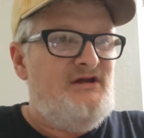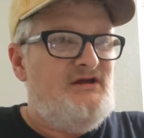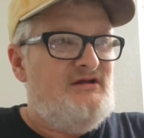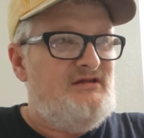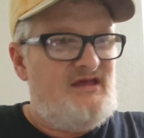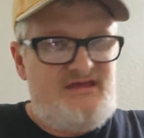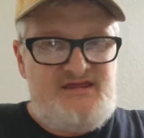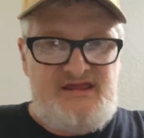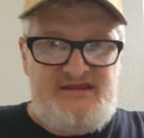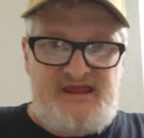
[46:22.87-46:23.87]

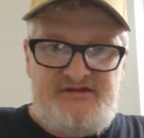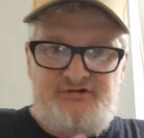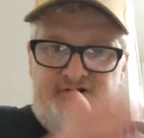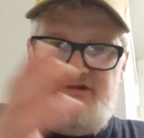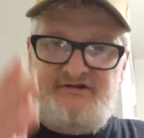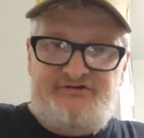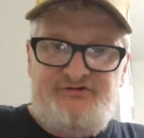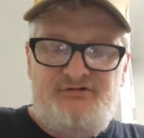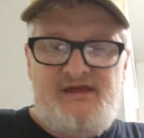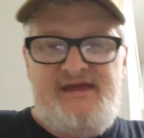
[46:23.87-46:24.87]
and they turn into
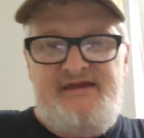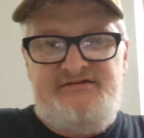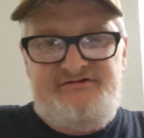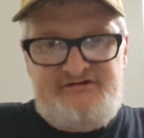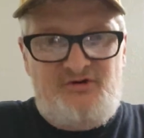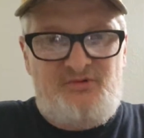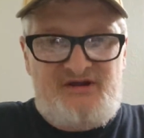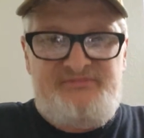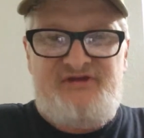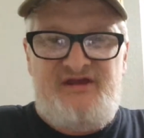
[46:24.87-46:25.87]
2 lanes. You know what
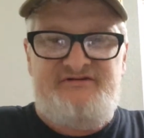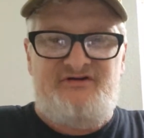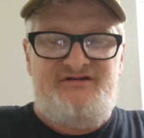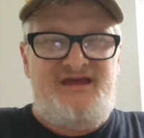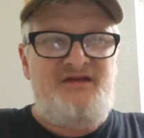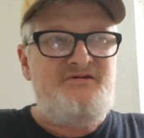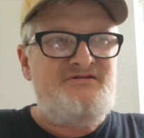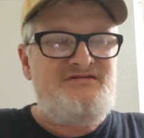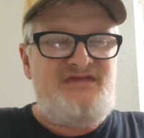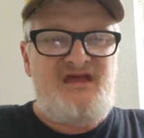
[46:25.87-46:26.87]
I'm saying? So it
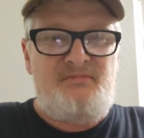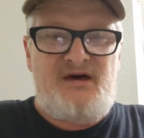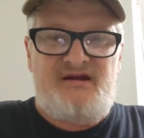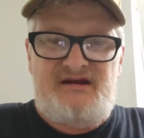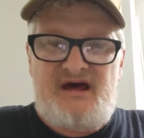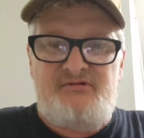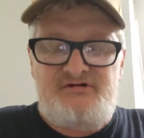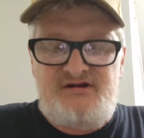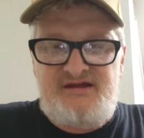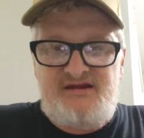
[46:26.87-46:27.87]
take about an hour
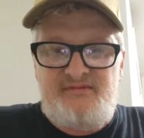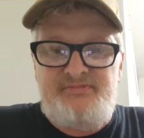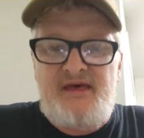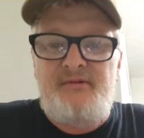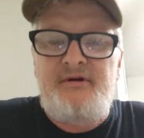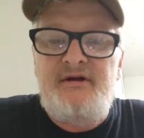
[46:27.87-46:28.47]
to get up that way.